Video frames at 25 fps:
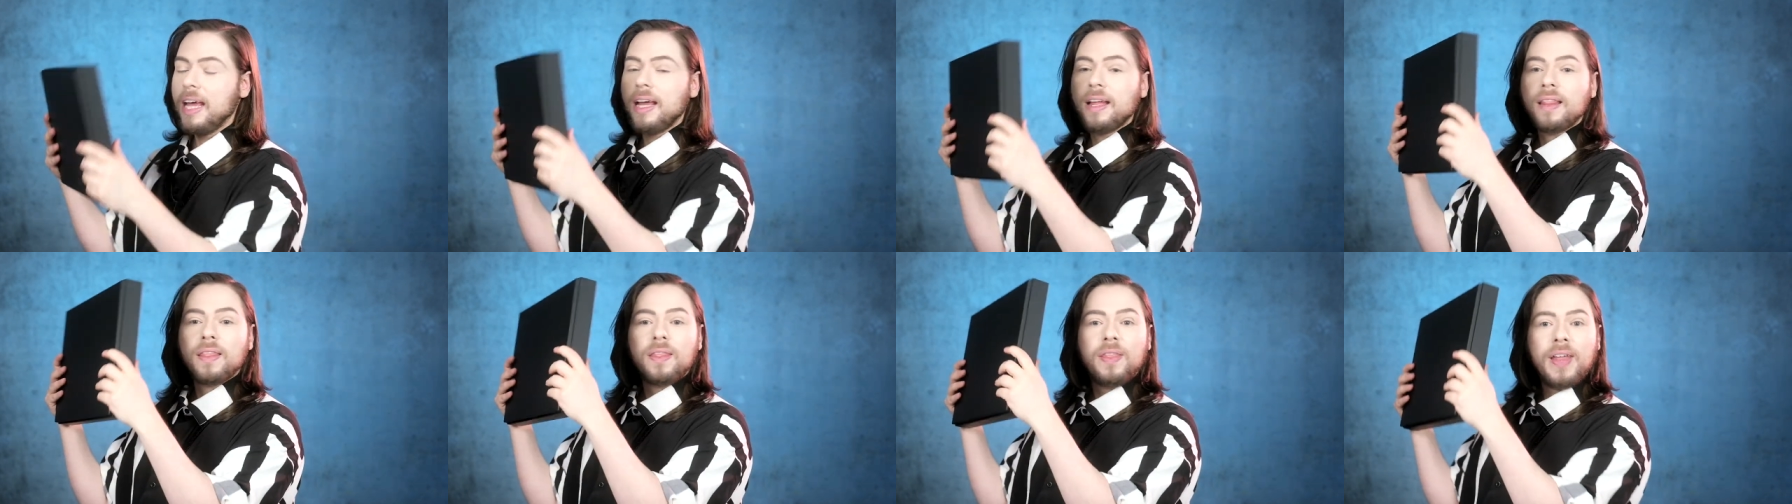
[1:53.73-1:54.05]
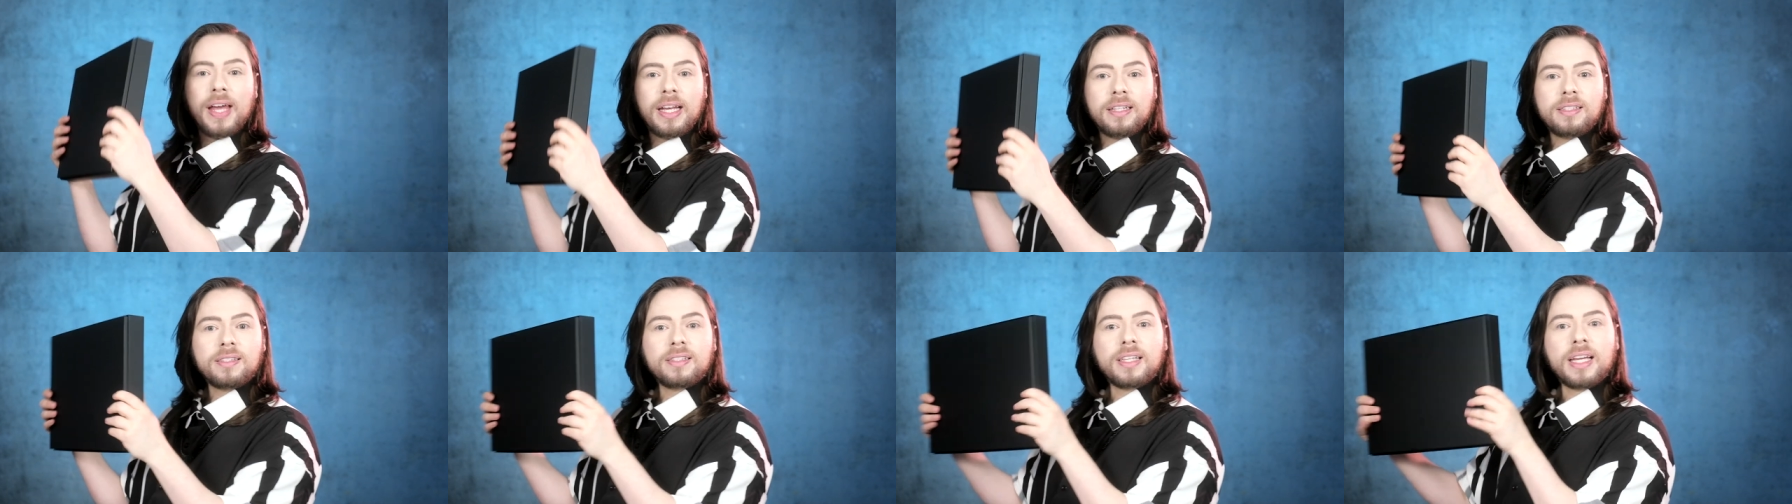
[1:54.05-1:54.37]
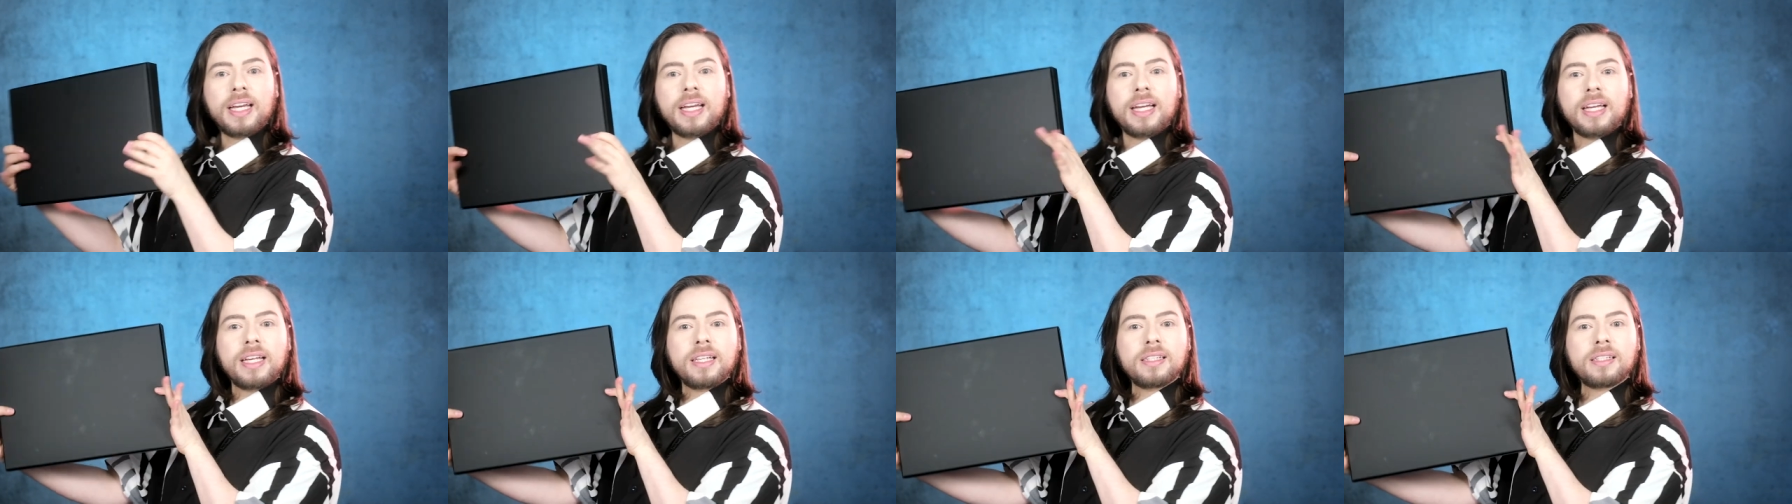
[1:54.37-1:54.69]
This
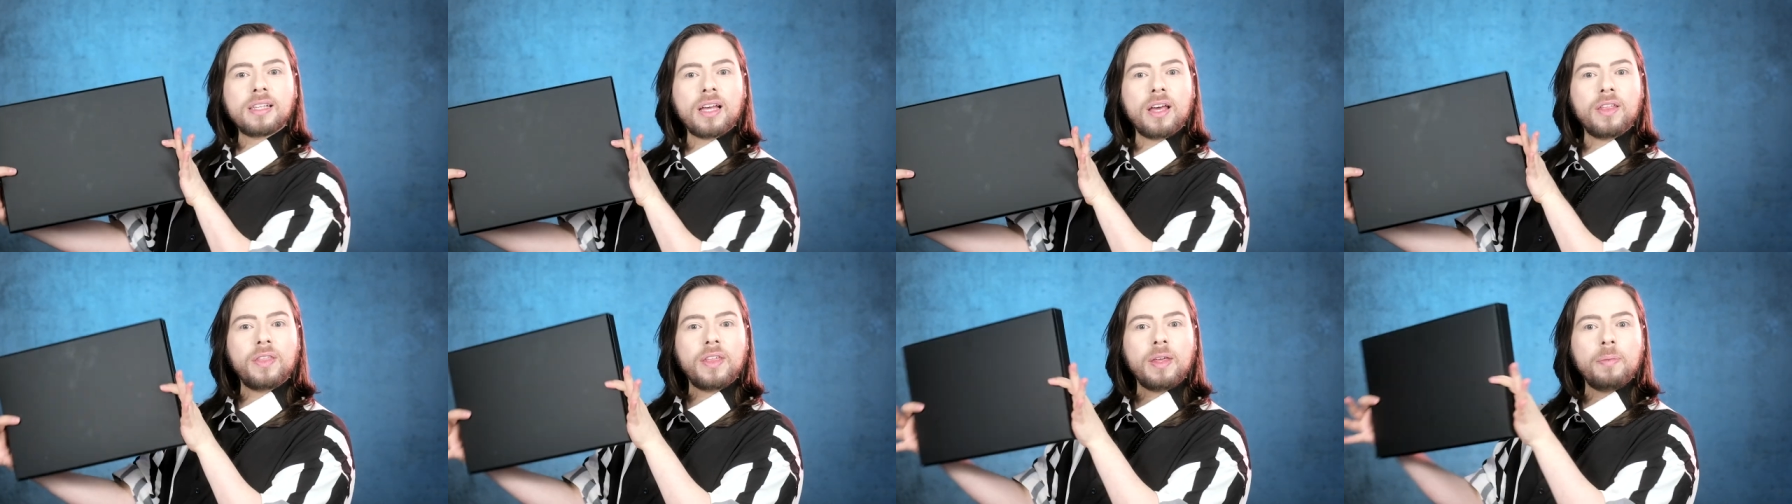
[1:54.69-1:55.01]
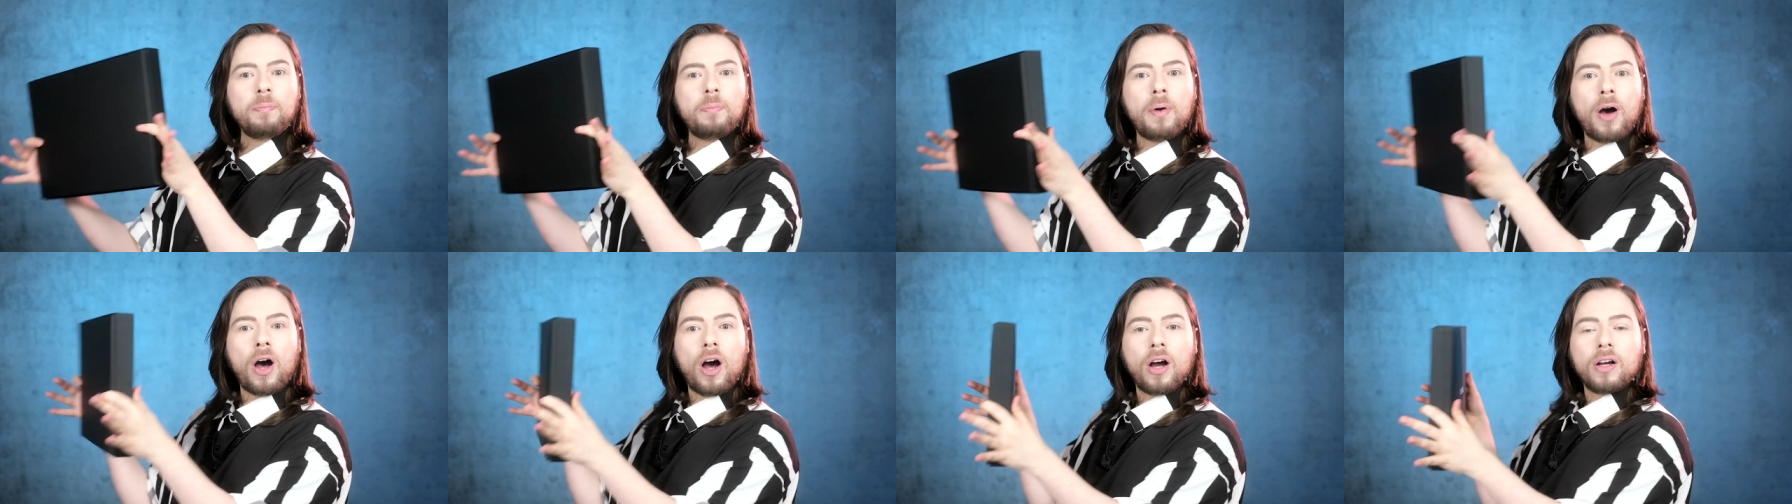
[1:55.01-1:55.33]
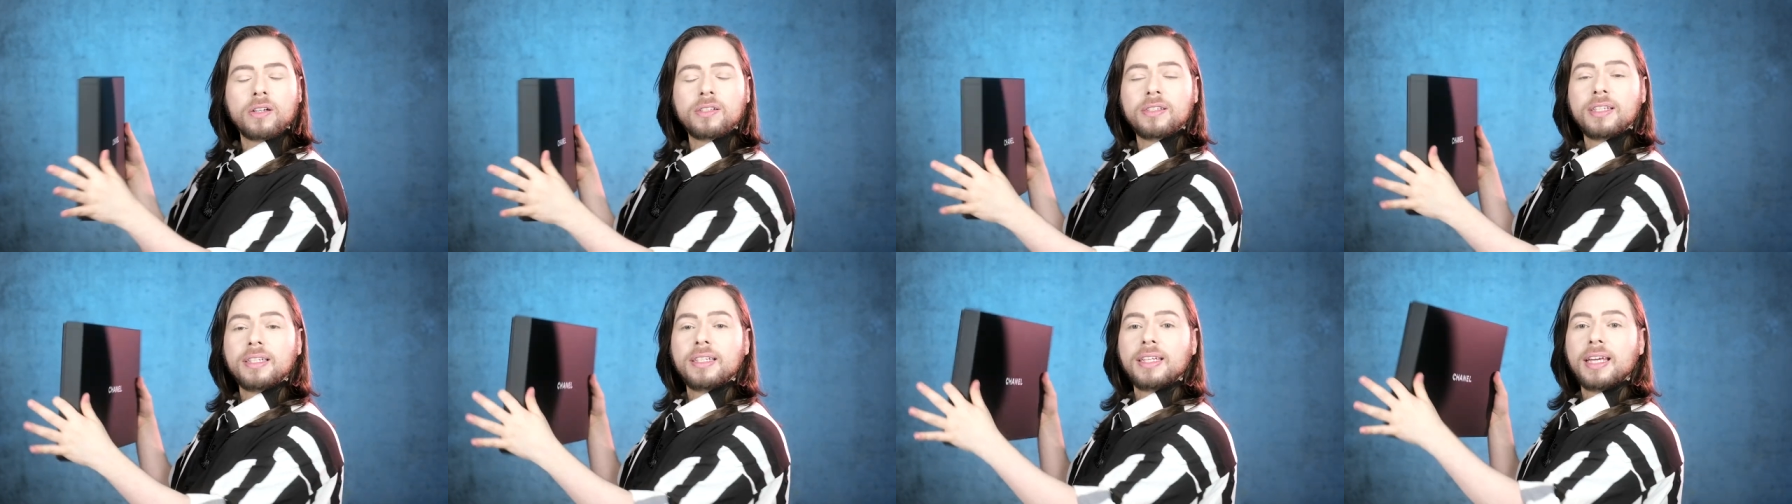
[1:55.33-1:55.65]
is the
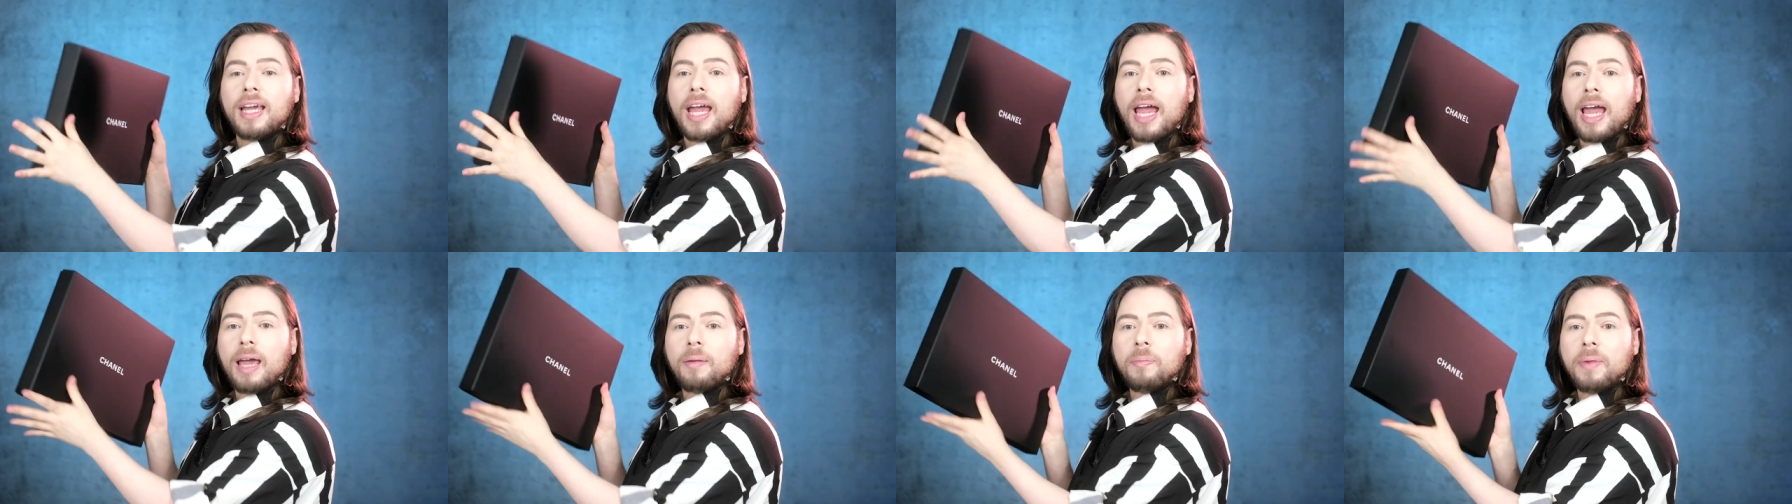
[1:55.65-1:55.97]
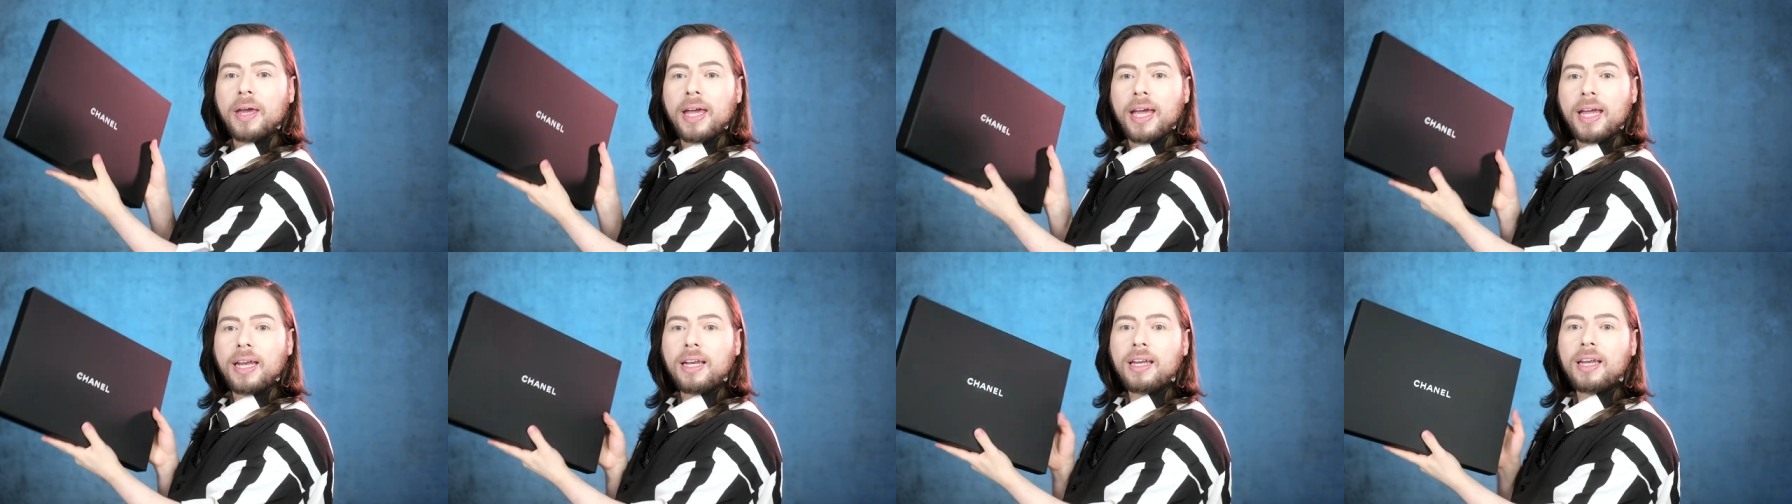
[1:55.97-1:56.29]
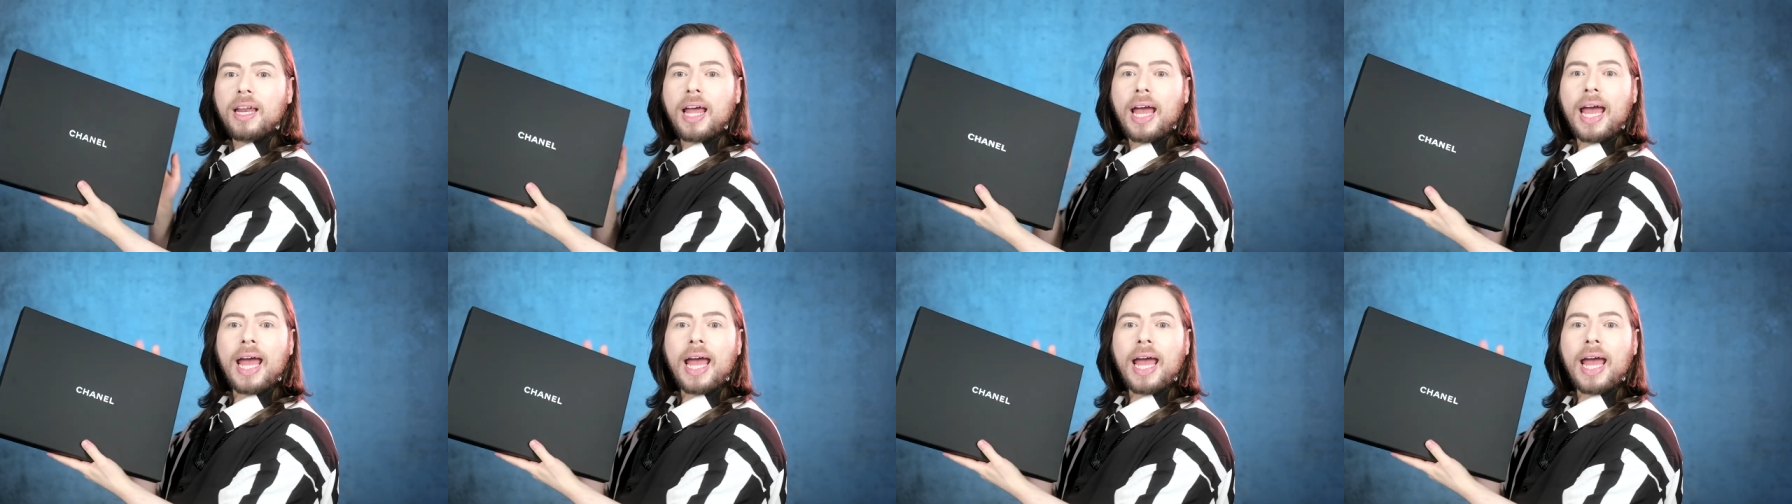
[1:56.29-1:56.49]
box it came in,